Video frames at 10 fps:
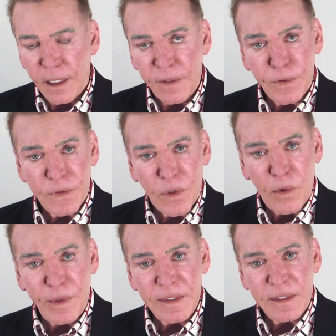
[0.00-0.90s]
Uh, there's
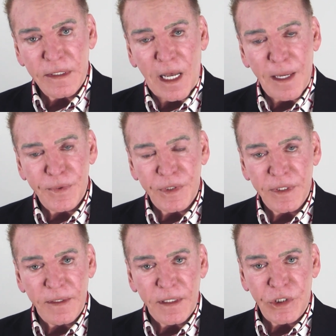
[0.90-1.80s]
always an
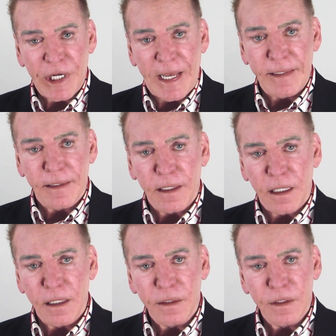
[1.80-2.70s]
option in the chat
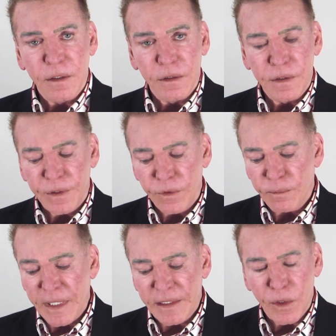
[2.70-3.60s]
uh, to
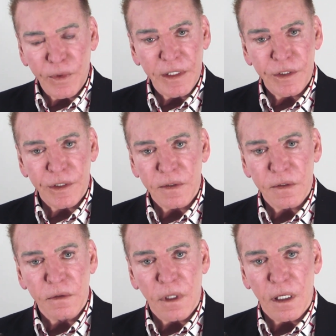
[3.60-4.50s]
make
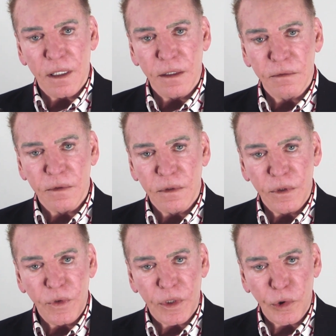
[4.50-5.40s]
donations. Uh,
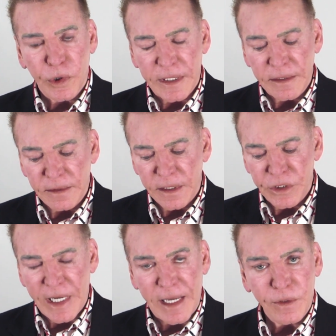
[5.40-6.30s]
you can look at the
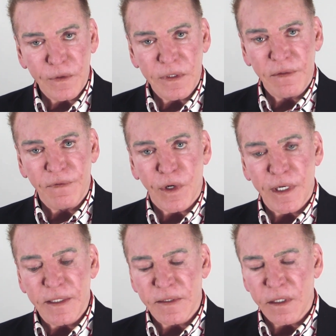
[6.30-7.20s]
chat, and you'll see
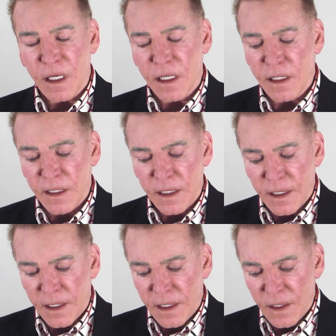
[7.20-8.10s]
various uh,
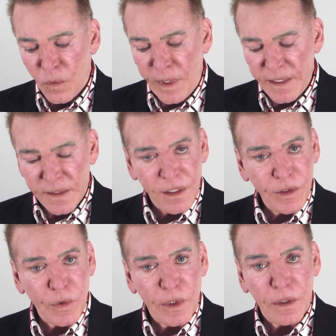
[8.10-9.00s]
ways to
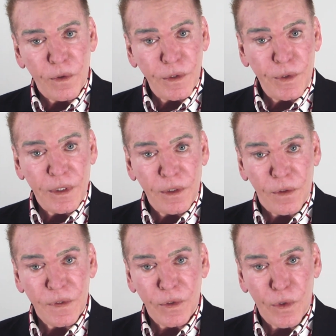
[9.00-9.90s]
do it, or you can
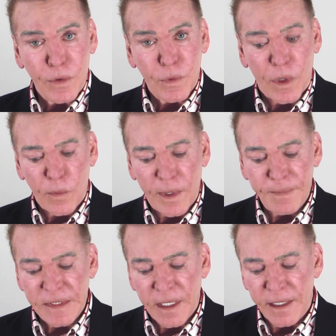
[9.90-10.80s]
also go to our
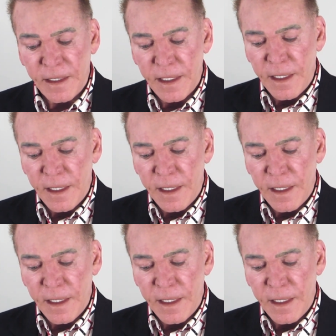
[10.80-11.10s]
website.